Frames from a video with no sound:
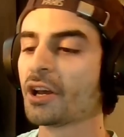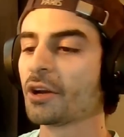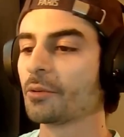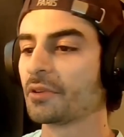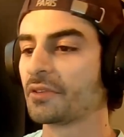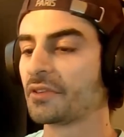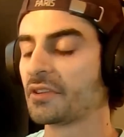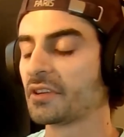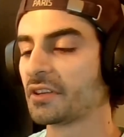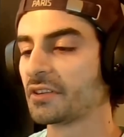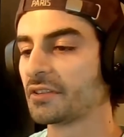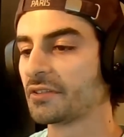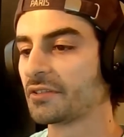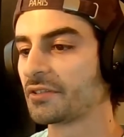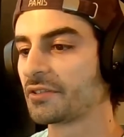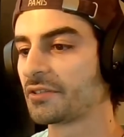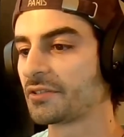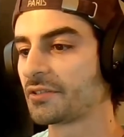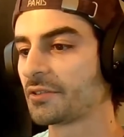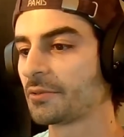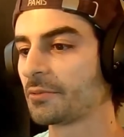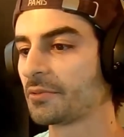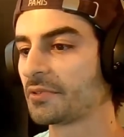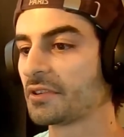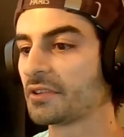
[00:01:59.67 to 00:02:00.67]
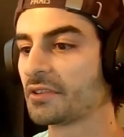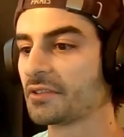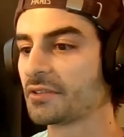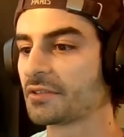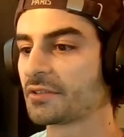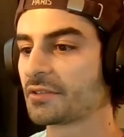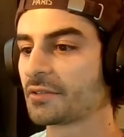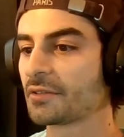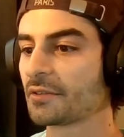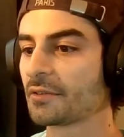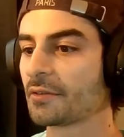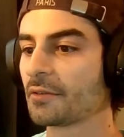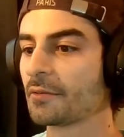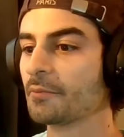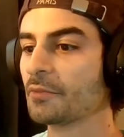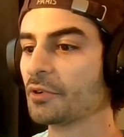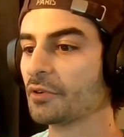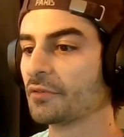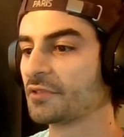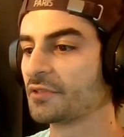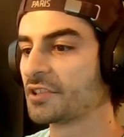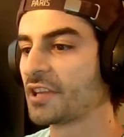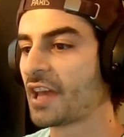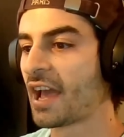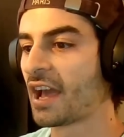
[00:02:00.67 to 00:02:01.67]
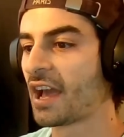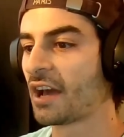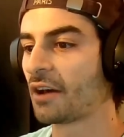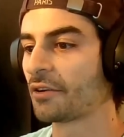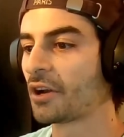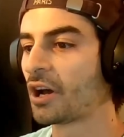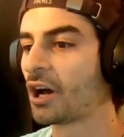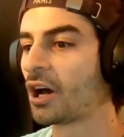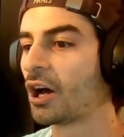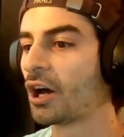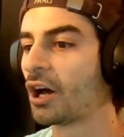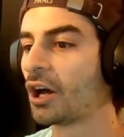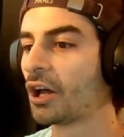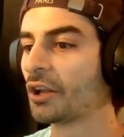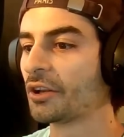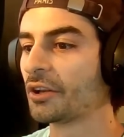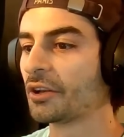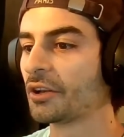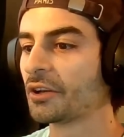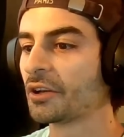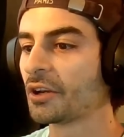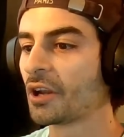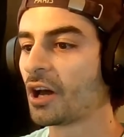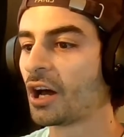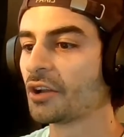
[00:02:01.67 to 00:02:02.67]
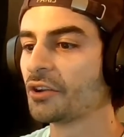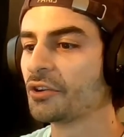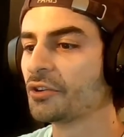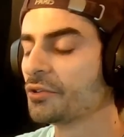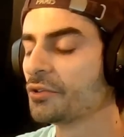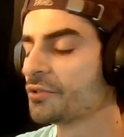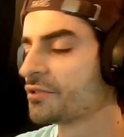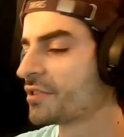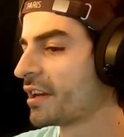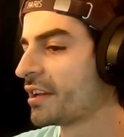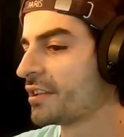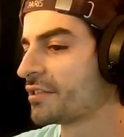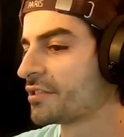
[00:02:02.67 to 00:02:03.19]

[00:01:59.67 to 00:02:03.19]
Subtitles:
with these moves down on news